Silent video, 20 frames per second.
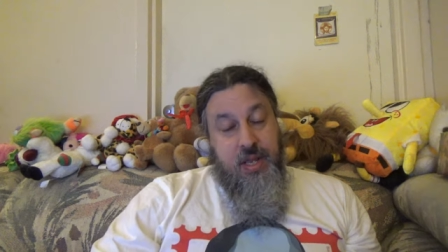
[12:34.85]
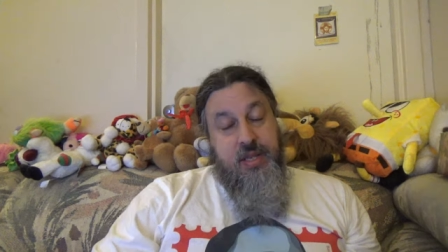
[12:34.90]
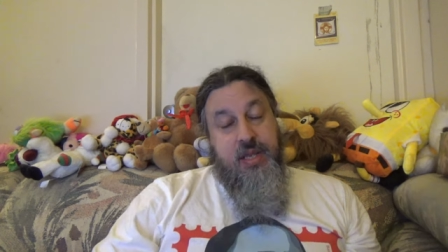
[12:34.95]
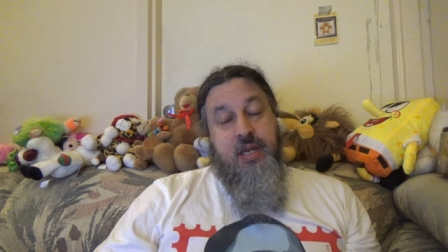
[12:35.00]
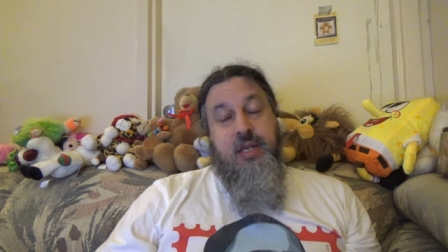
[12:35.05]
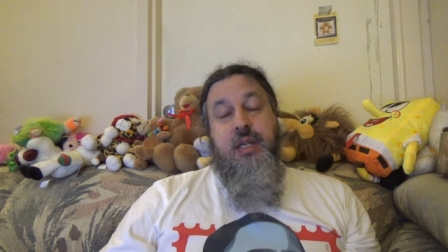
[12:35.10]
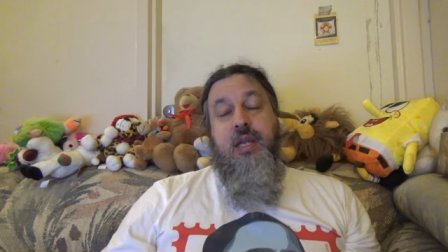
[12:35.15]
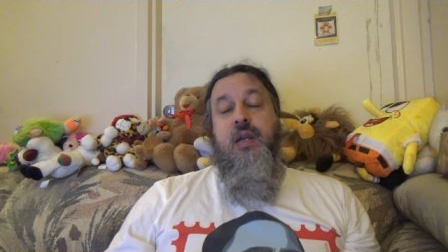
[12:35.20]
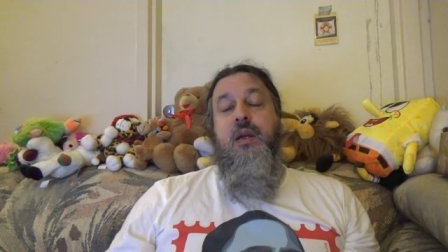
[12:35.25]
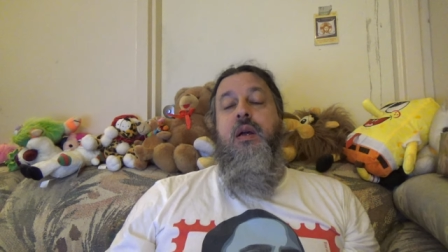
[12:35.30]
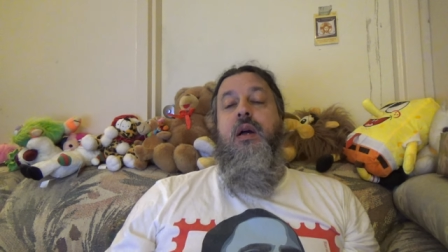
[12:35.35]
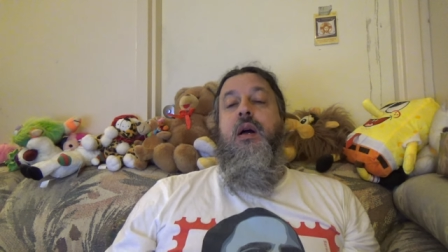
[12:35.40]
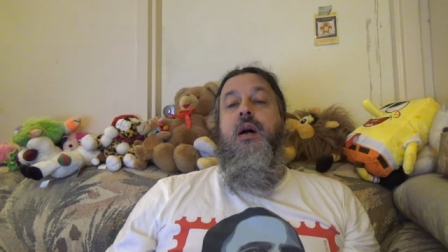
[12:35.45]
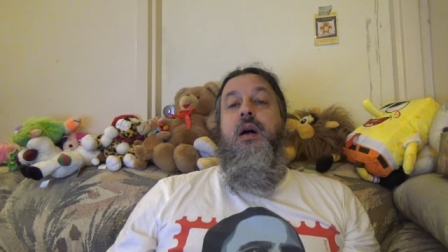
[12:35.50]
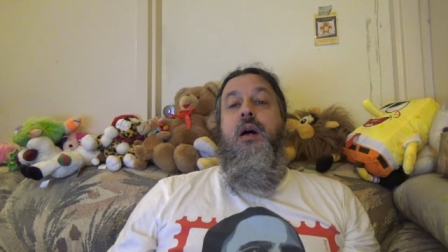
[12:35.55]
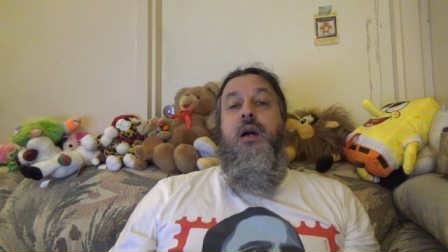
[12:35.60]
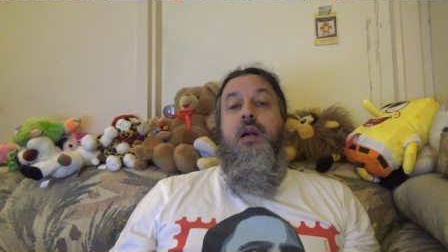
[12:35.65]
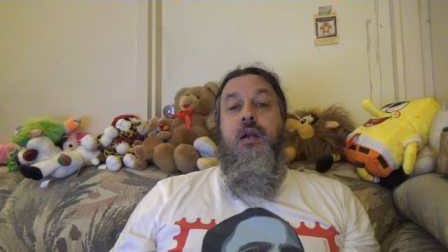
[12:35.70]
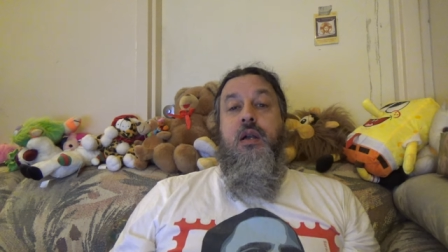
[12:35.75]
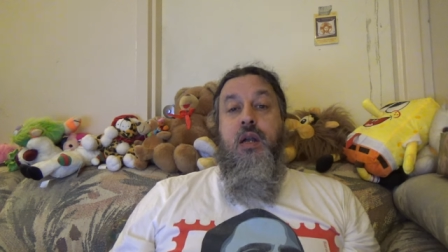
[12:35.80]
did get
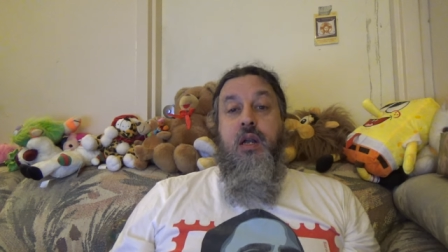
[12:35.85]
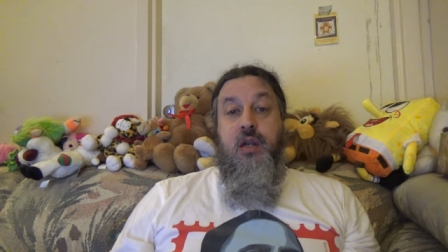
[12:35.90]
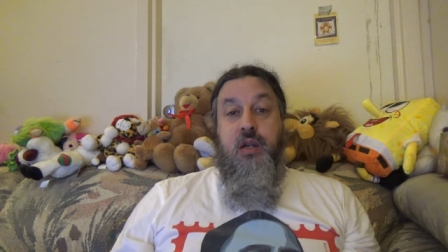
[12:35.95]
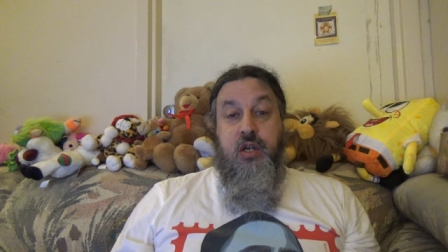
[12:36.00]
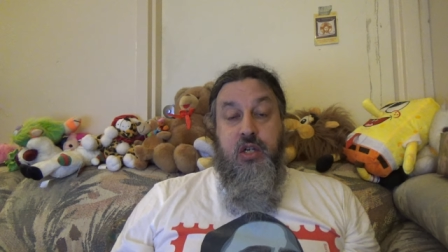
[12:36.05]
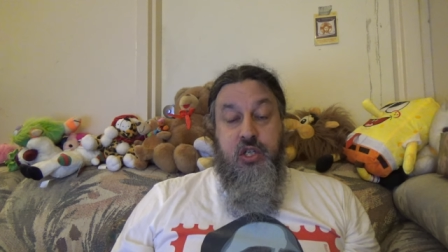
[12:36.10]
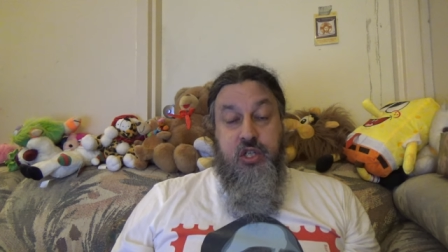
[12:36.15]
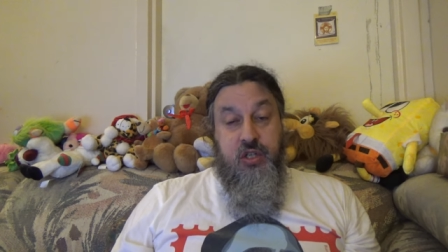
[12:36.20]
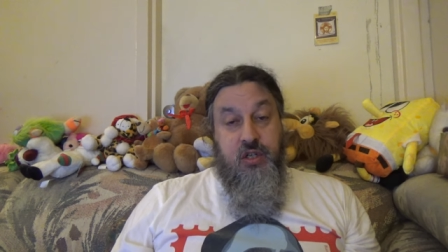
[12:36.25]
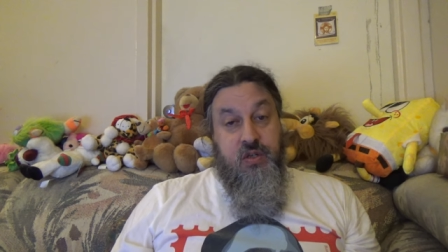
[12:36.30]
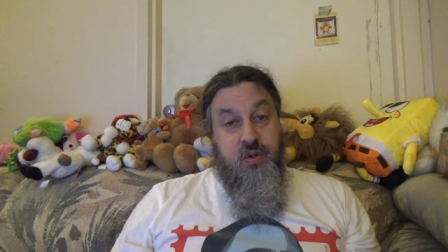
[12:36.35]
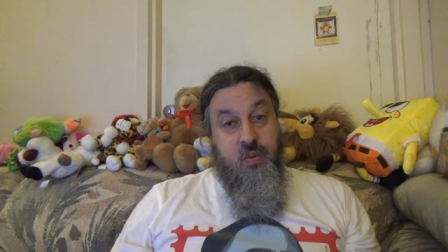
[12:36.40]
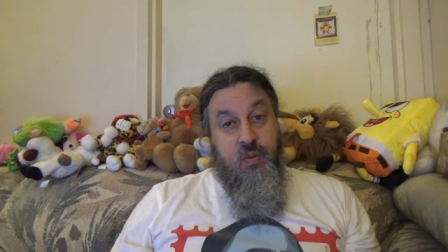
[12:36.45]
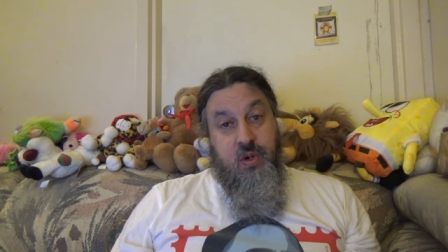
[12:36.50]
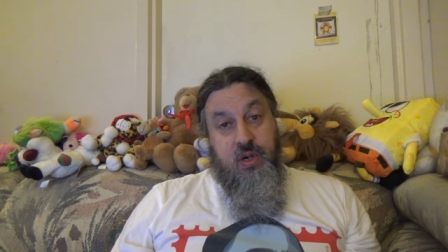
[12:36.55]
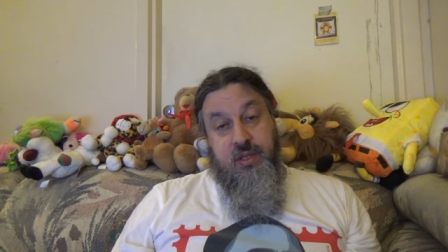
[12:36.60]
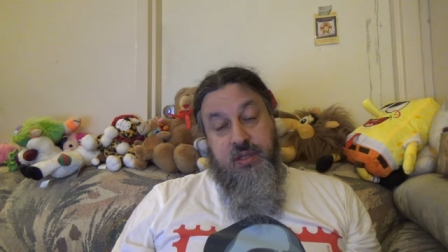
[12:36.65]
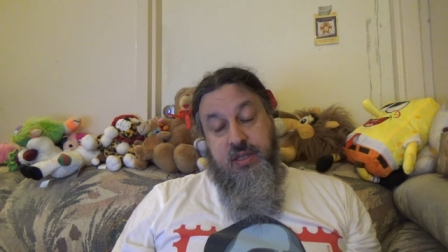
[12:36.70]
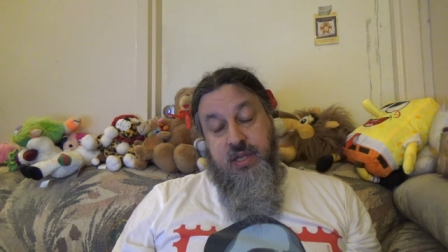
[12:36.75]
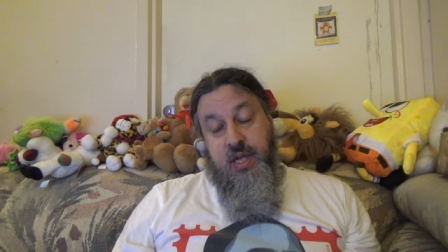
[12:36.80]
a good chunk of
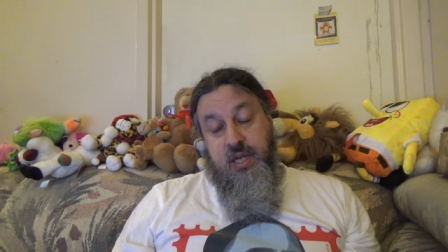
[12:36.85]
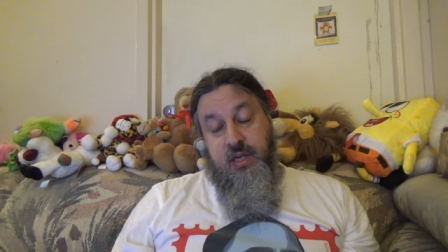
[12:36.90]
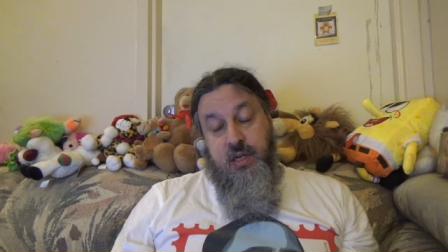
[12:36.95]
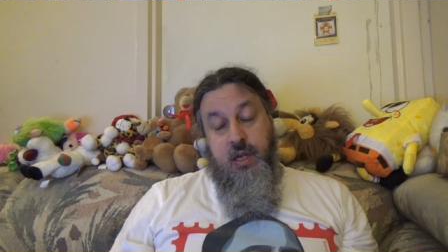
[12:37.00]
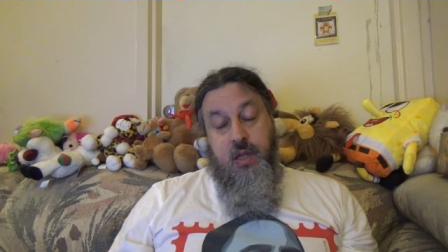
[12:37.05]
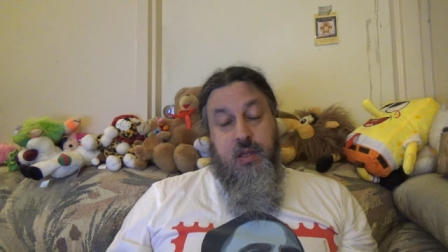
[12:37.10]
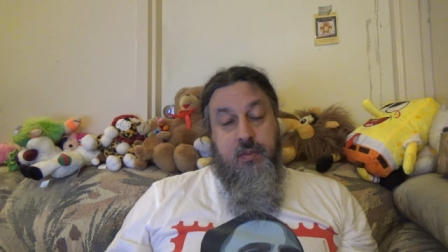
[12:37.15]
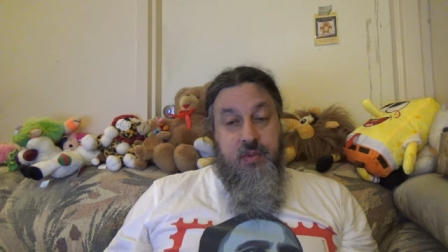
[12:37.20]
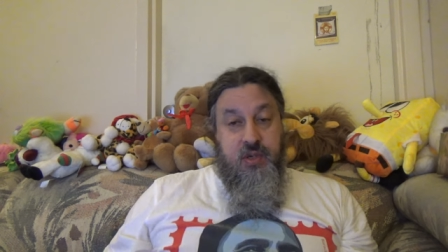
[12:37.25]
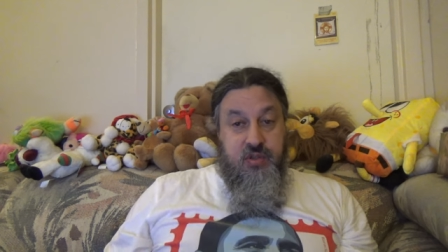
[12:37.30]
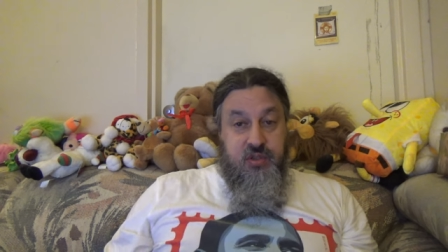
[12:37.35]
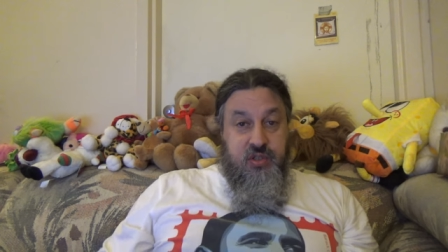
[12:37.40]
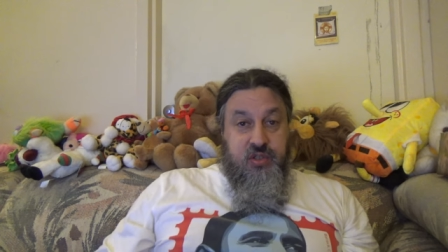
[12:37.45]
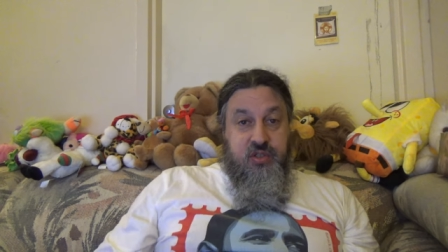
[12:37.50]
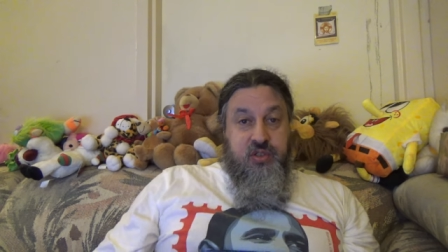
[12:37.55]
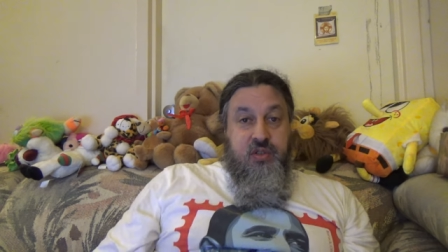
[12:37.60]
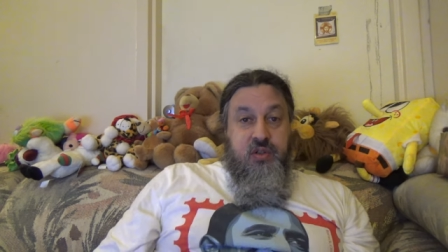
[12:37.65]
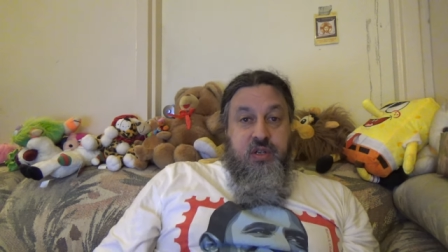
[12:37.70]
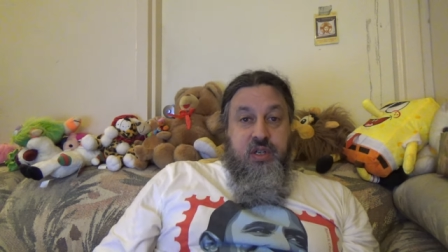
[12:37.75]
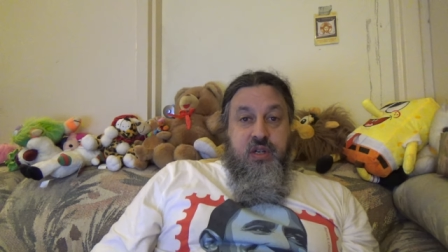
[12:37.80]
work done on the music
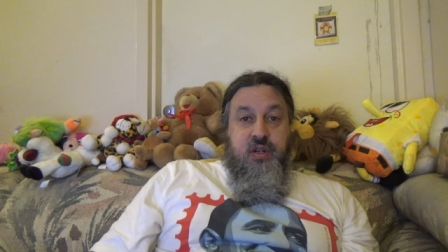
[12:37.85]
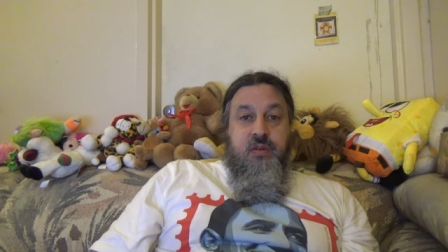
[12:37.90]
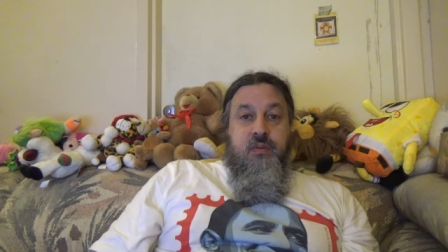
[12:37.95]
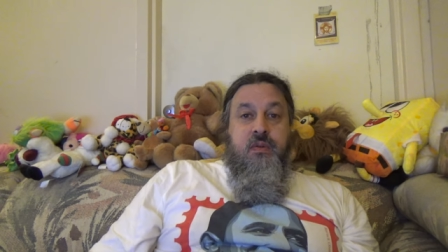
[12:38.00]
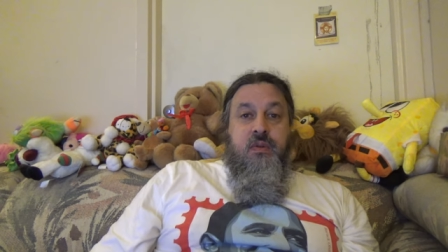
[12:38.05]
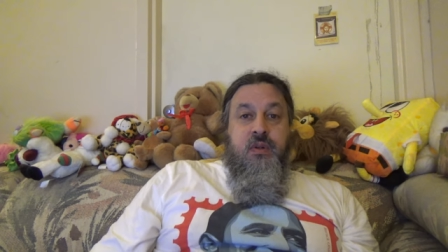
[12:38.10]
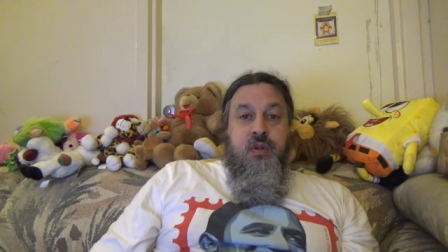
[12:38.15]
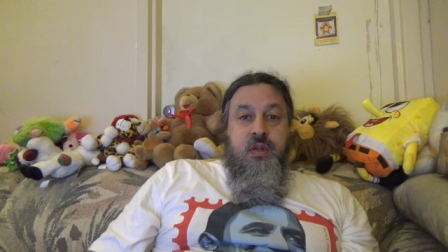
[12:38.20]
studio,